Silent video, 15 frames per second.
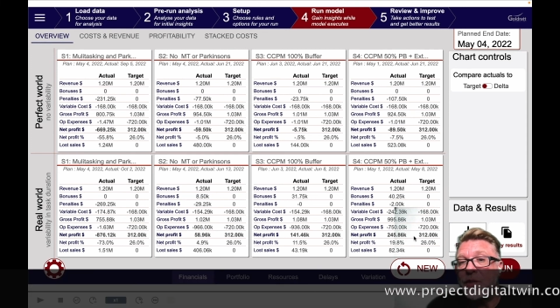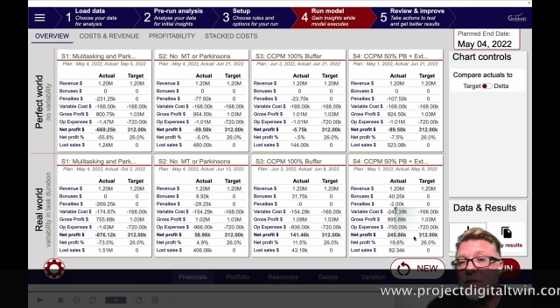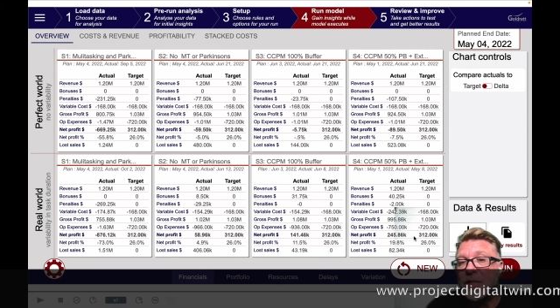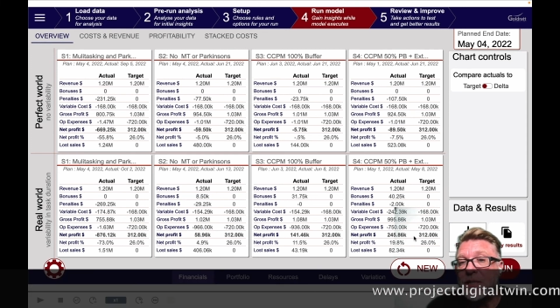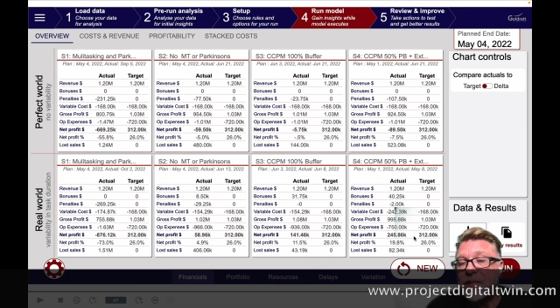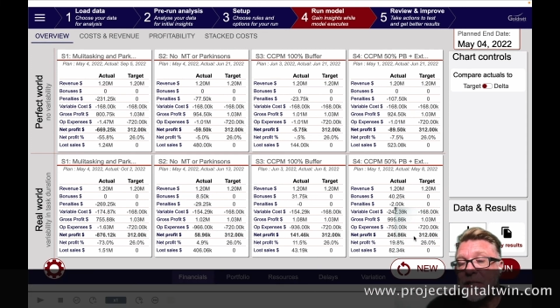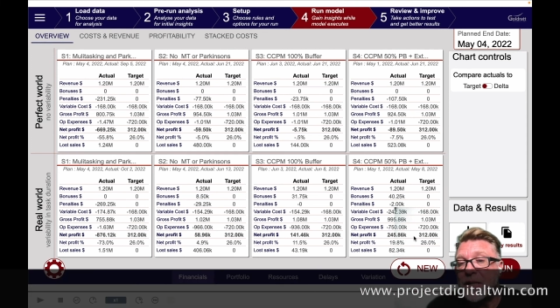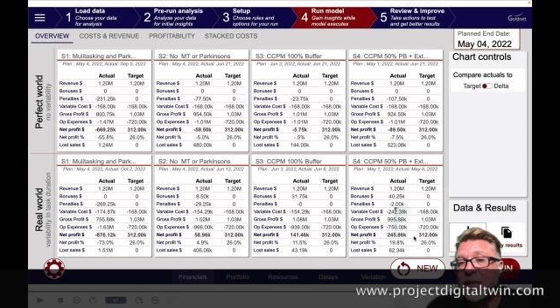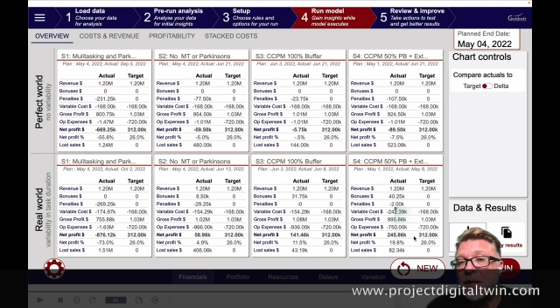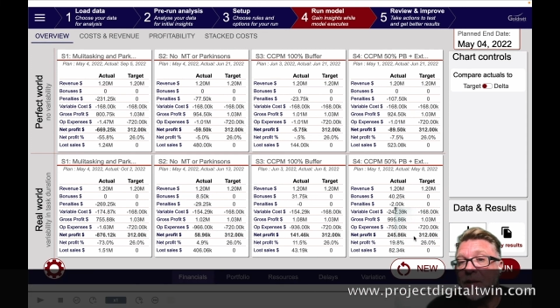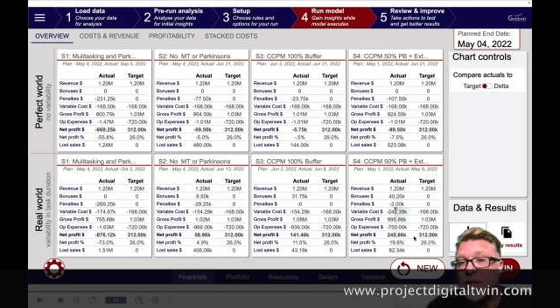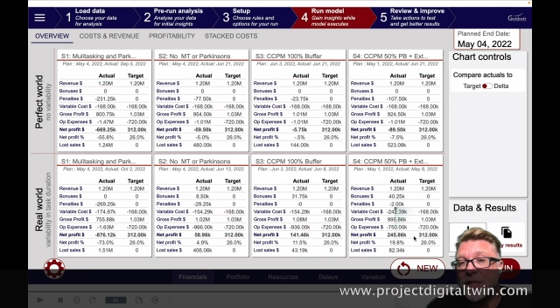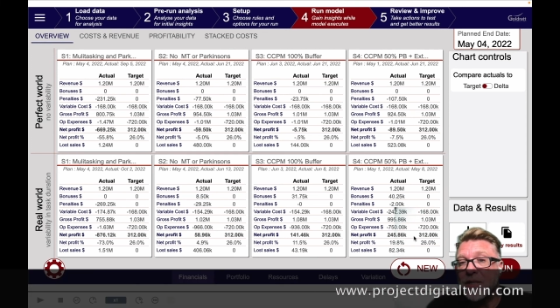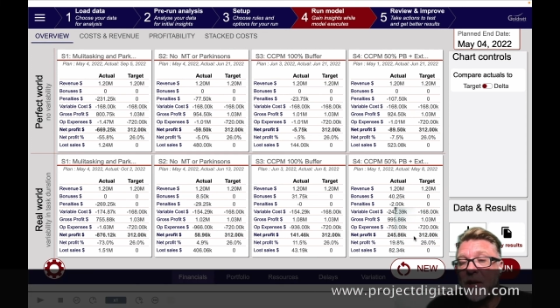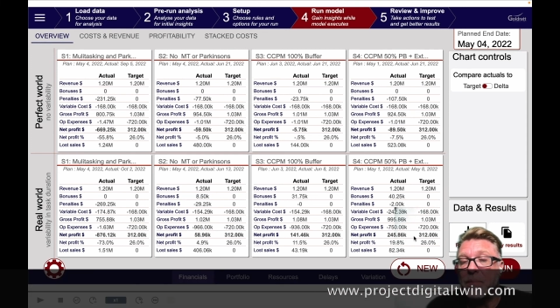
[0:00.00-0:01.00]
see
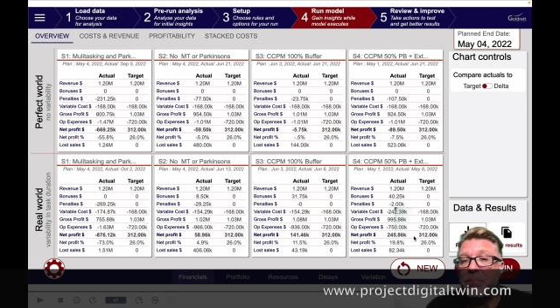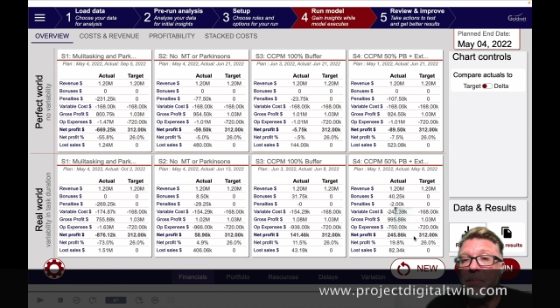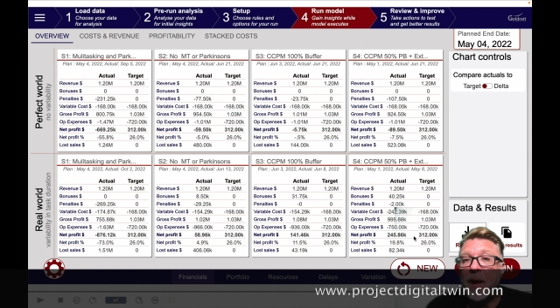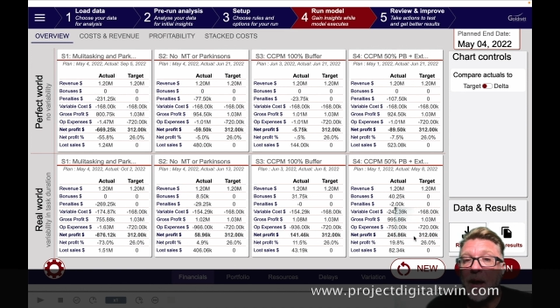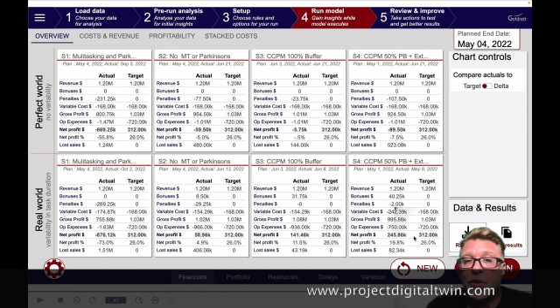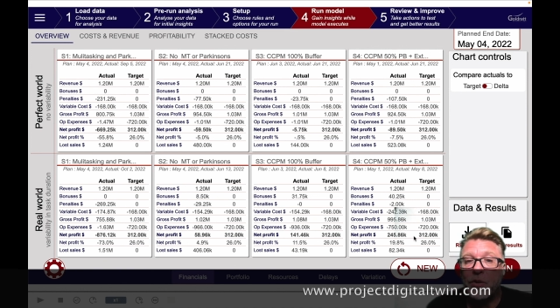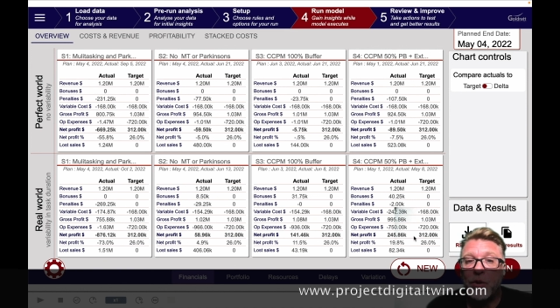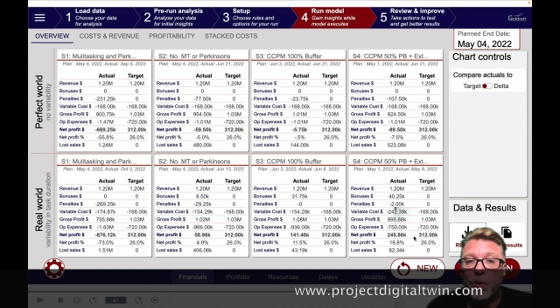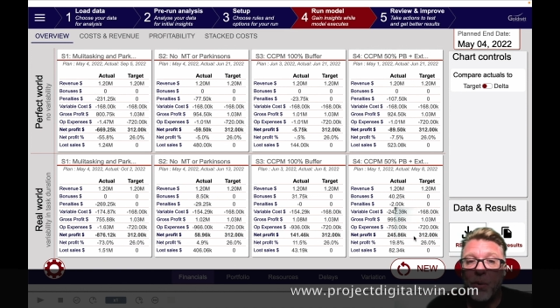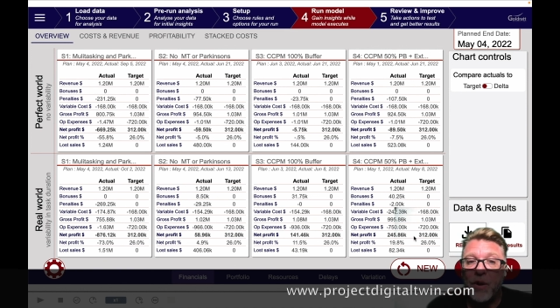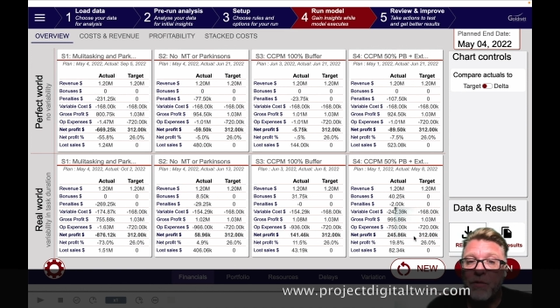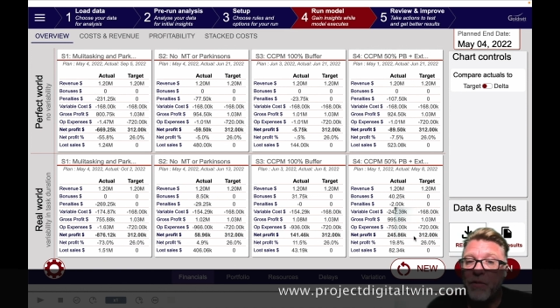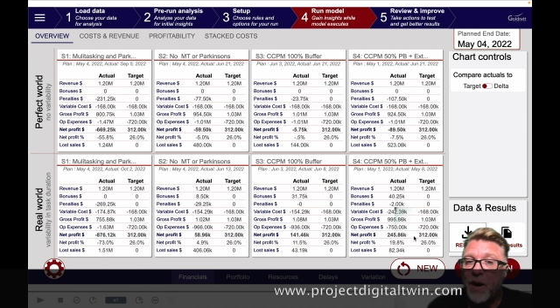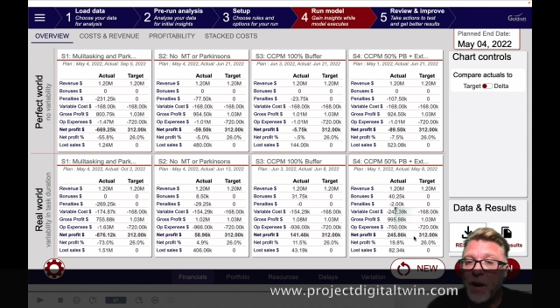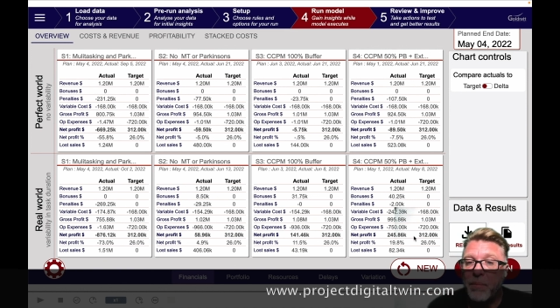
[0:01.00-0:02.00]
this applied to your
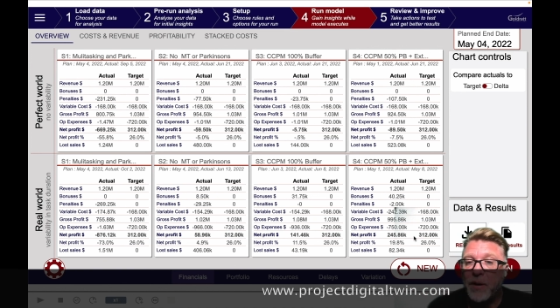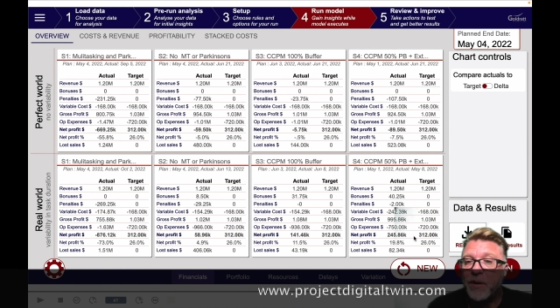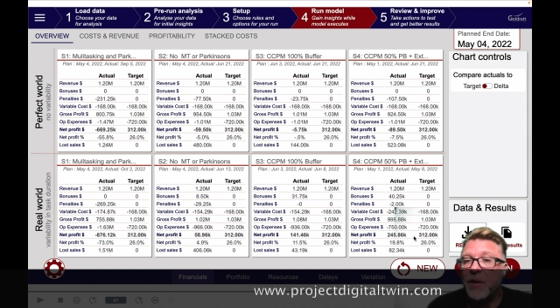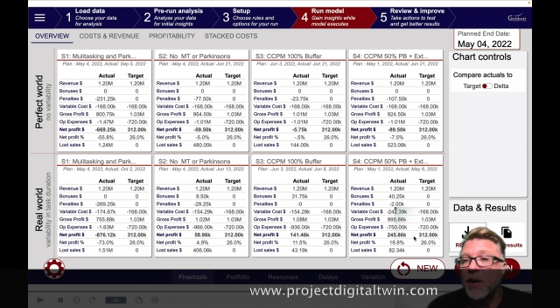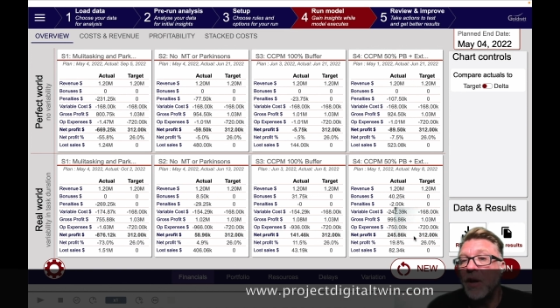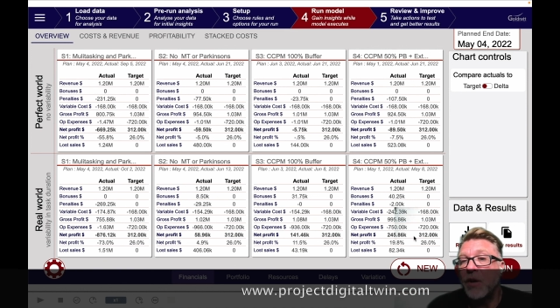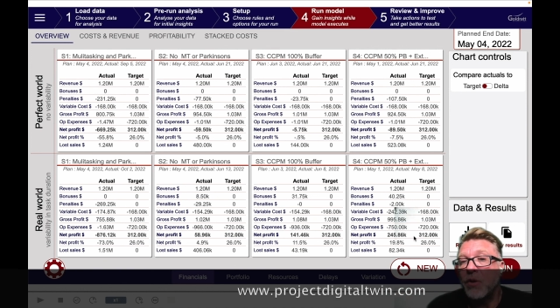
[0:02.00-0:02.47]
environment,